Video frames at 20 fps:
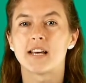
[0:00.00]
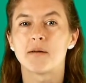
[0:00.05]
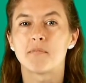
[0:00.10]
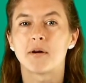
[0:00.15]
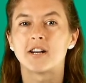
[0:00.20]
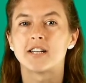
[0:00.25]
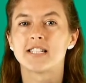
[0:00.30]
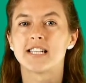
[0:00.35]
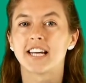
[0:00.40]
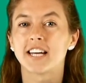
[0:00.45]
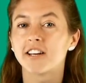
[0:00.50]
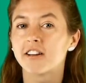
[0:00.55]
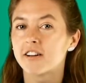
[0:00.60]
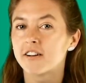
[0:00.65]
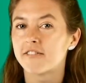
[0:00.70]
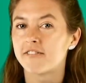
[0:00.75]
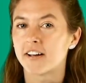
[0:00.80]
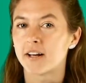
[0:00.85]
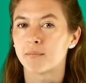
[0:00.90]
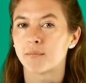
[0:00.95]
a
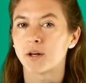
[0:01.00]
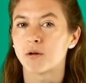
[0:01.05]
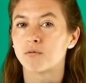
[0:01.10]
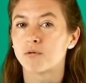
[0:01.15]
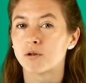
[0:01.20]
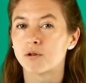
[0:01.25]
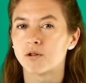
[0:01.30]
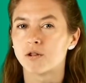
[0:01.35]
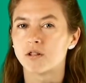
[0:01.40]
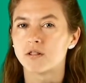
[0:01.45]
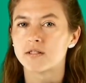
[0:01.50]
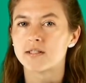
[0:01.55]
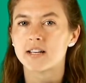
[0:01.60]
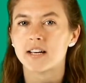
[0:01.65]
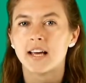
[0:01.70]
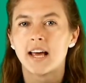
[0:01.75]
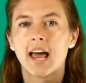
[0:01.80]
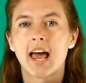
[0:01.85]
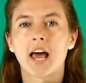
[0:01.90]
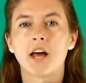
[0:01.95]
particular family ruled
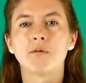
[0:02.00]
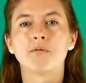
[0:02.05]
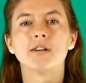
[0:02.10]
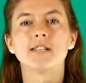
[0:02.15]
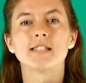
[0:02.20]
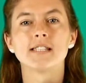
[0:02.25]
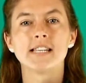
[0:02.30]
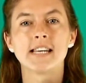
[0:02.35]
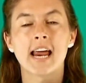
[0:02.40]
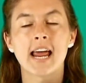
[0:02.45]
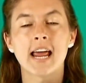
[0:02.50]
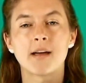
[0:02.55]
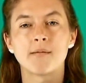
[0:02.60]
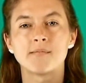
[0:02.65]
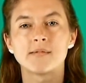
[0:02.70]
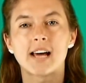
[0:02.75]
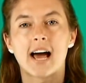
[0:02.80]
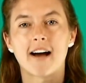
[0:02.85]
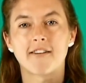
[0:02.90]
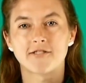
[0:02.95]
and was
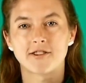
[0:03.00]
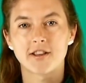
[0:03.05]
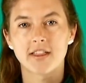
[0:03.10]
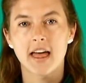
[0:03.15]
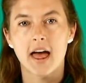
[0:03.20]
named after